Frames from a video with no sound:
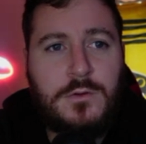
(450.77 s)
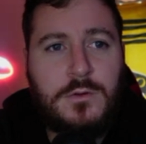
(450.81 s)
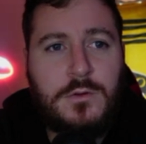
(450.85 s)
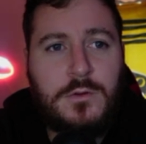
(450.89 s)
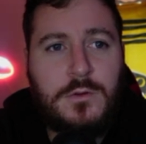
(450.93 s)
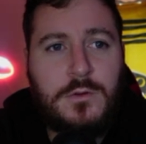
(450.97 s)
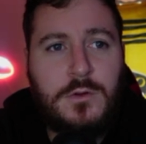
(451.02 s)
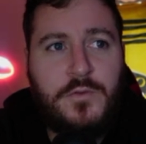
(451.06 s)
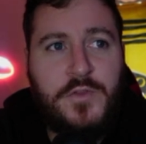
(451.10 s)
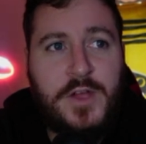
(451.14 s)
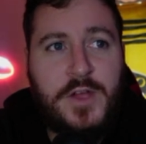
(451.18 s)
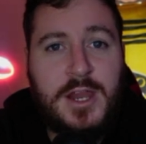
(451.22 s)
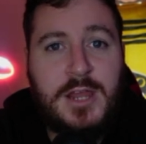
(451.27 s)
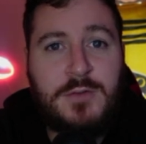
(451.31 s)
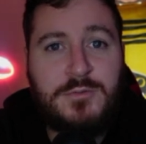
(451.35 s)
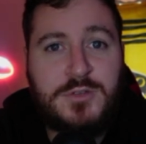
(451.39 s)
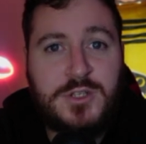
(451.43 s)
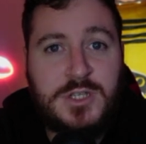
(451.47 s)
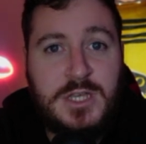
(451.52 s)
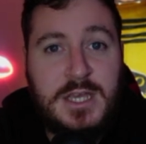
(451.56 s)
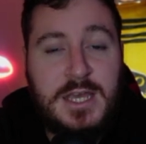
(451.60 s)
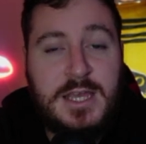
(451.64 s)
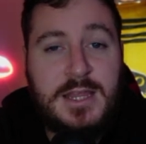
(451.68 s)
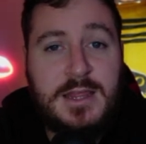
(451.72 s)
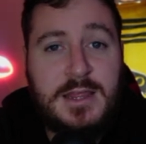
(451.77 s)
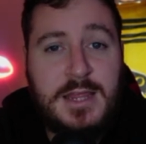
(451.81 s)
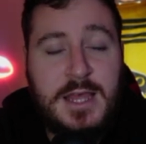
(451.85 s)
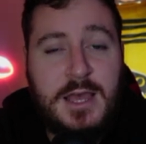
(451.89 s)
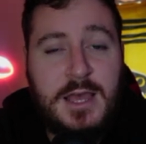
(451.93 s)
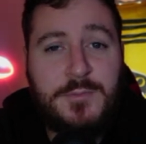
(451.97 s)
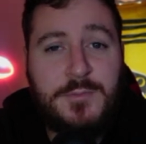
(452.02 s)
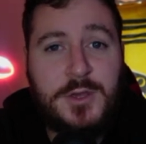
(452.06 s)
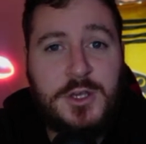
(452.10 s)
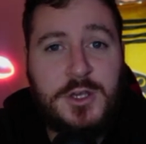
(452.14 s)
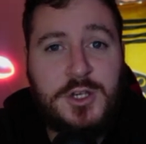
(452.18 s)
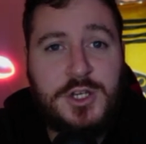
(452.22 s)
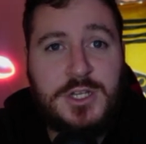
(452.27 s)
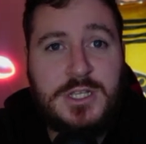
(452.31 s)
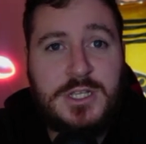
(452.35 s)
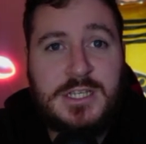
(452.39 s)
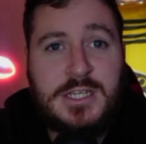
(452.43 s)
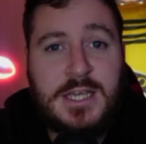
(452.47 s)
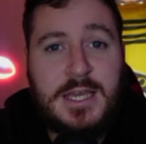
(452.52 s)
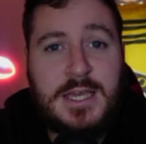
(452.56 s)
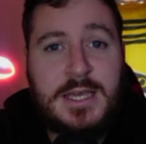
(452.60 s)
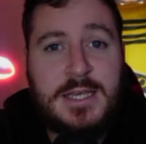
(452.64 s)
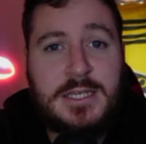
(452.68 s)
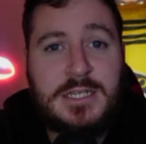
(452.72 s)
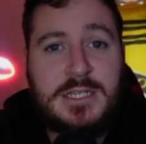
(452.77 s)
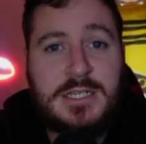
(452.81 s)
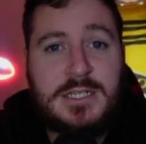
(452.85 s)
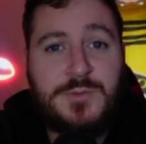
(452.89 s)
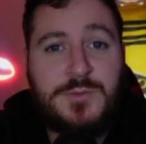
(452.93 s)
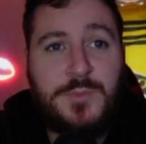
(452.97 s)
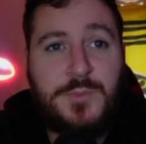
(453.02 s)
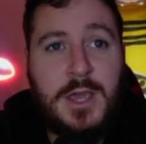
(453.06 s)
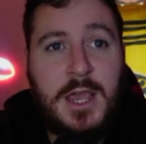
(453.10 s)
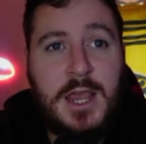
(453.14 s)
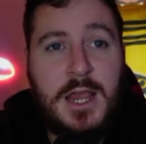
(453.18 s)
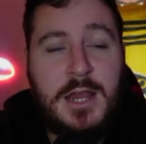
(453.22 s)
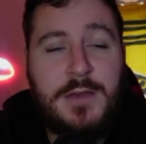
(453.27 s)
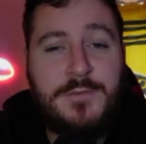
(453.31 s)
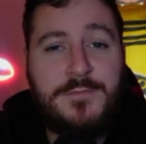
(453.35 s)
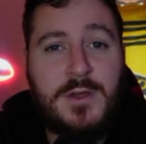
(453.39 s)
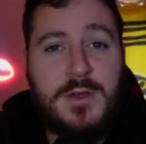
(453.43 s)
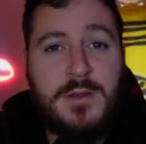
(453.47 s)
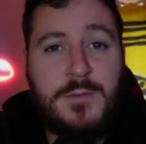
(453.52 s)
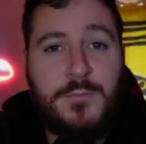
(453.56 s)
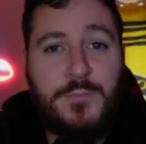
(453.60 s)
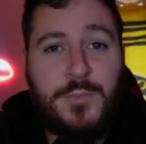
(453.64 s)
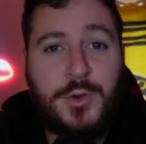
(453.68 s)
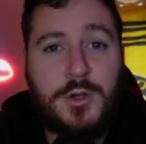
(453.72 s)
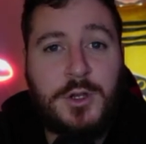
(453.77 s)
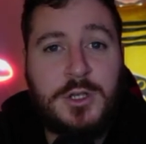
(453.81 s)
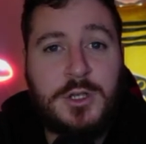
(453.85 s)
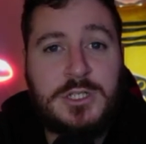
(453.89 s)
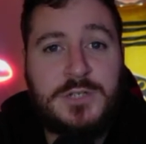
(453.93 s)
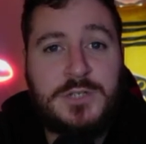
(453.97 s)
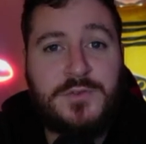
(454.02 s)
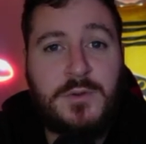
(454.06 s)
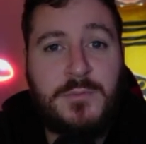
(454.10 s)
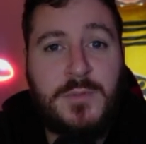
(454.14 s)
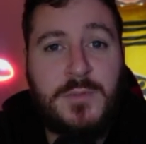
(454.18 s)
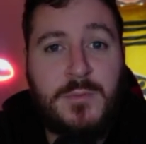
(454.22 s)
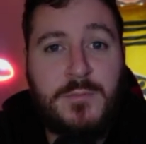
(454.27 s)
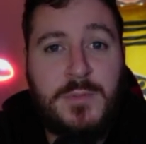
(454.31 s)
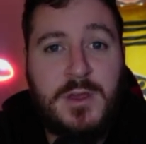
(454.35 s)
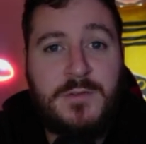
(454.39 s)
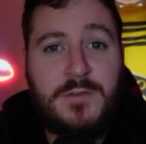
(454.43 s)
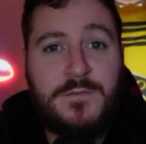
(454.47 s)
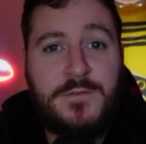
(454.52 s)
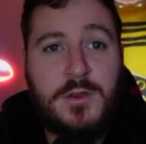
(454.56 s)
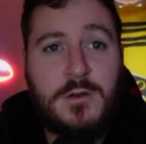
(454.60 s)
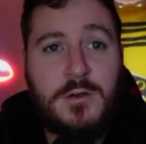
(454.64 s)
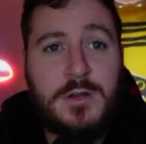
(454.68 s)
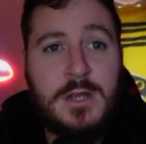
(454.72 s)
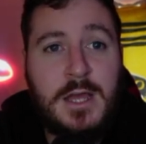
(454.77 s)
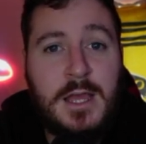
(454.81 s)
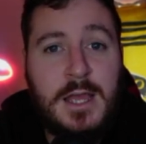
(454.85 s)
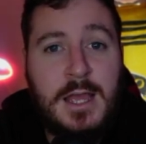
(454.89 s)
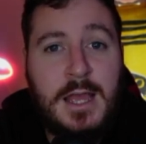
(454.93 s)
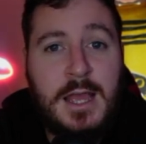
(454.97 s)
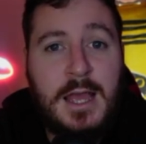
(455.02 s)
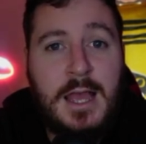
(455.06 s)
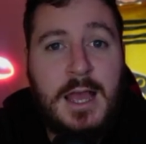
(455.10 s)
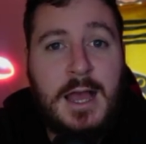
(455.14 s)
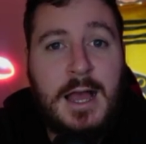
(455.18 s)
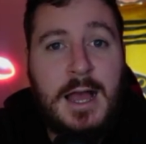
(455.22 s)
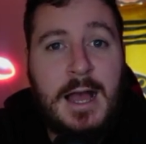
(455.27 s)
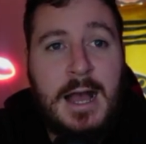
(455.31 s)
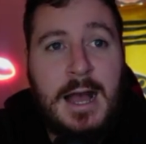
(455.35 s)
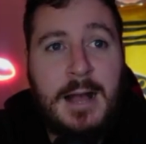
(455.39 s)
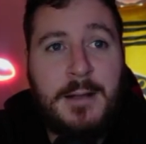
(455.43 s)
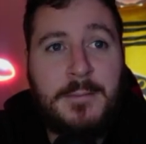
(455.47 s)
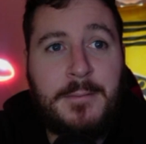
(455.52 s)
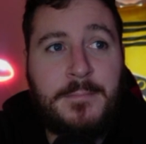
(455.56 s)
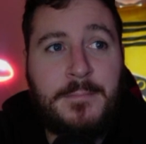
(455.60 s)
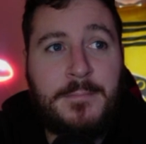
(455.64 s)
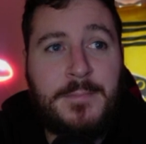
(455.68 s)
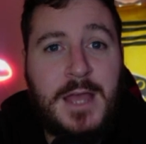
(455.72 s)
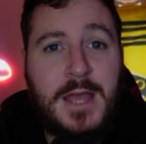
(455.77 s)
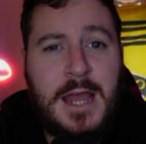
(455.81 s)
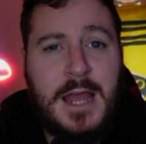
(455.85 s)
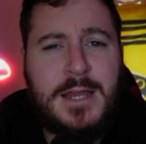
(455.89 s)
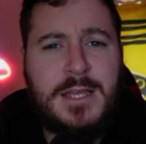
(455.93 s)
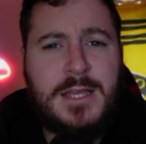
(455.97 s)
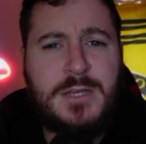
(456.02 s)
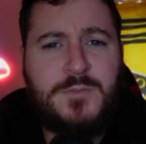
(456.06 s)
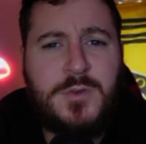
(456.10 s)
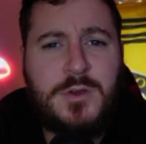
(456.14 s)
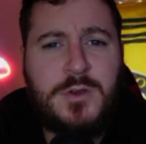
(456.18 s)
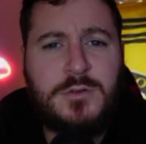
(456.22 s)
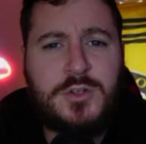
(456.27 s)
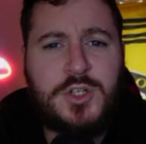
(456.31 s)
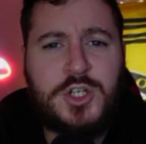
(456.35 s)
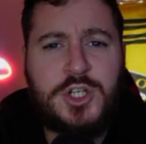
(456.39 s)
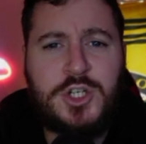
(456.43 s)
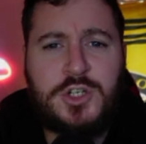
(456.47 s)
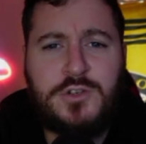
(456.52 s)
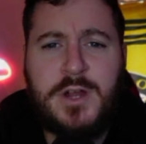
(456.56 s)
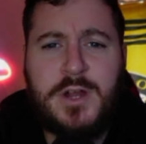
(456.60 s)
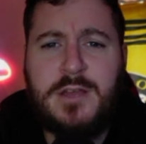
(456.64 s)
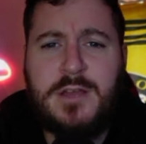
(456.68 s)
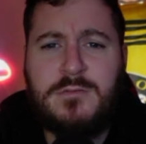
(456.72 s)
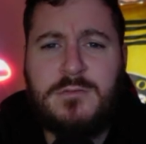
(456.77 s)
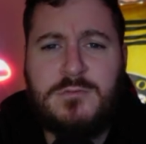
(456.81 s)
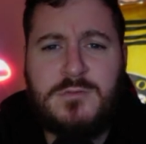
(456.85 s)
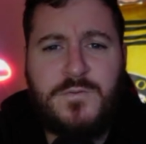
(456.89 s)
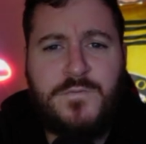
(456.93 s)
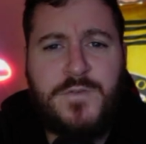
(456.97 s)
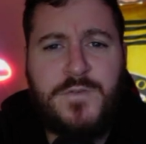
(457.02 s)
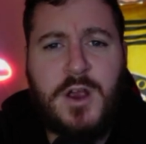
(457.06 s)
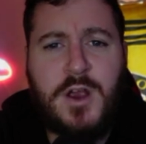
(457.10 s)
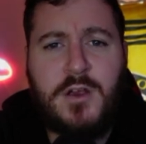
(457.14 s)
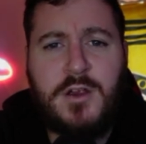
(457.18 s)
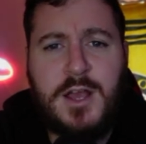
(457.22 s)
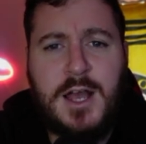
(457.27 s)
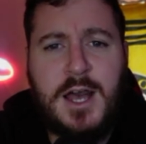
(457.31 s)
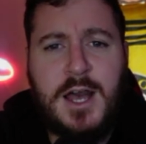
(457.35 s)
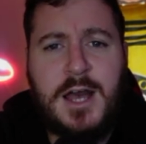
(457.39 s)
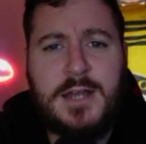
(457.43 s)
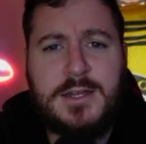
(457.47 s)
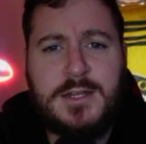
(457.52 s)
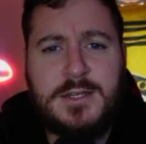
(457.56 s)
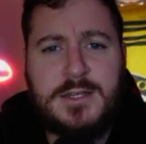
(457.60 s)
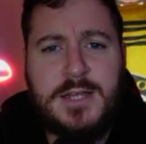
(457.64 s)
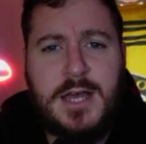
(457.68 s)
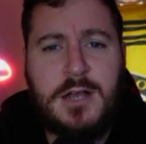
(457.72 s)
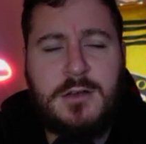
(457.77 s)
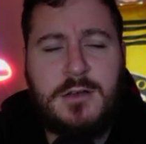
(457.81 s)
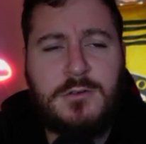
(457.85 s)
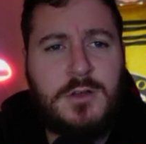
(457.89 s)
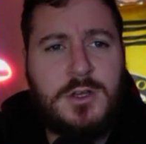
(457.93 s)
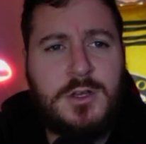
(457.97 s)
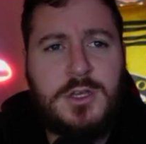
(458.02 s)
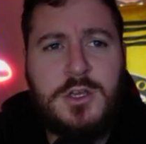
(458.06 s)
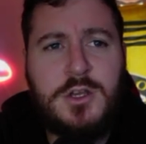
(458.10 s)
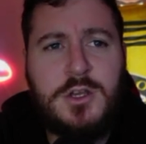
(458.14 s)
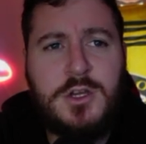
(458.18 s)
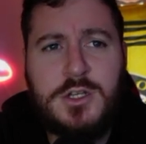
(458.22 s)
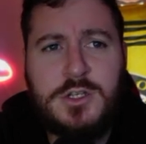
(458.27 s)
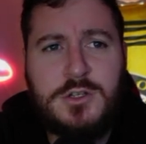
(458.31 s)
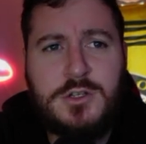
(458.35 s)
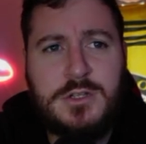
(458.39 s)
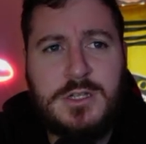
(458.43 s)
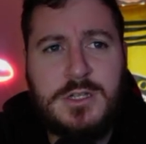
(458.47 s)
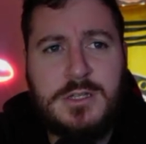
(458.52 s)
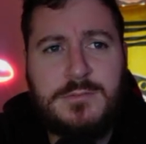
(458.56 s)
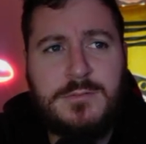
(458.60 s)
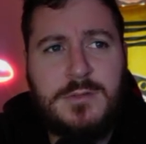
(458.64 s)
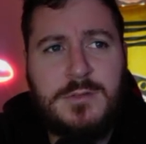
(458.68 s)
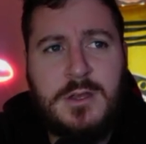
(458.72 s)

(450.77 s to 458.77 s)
that he was in there because you could see his speed and burst from the midfield, and his pure strength. It was very hard to tackle. Like, you just couldn't.